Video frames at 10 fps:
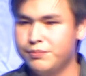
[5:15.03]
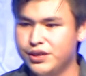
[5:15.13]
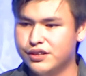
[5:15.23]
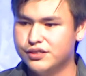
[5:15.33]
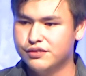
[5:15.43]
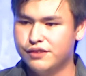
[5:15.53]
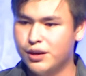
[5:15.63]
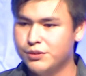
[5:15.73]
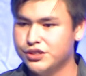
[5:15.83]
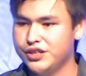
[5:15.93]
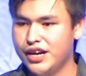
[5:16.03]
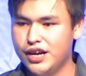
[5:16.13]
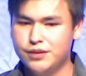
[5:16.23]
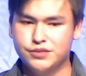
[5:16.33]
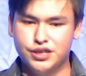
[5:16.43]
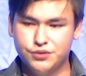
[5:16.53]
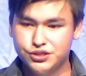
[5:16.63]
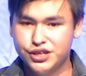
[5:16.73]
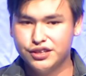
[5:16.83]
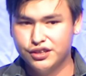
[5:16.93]
because of how much times I
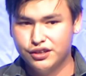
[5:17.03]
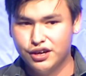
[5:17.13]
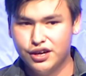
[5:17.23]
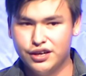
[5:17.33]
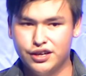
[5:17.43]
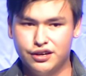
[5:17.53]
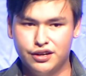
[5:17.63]
rejected God, and